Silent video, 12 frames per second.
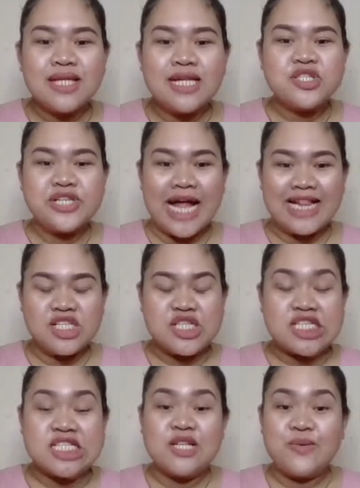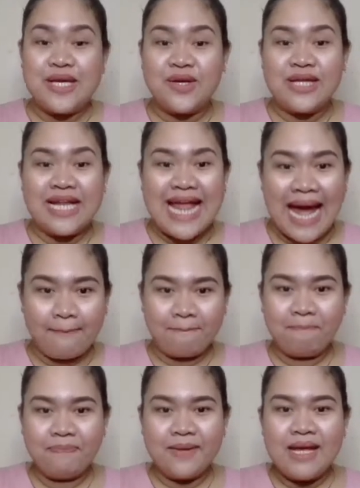strategies that we could adapt,
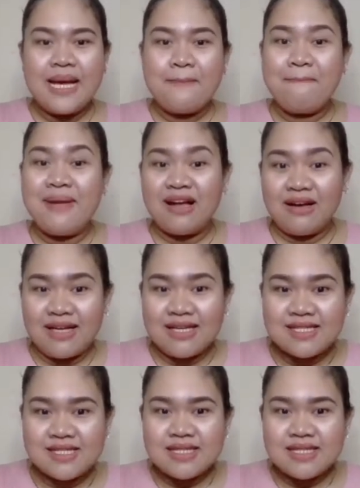because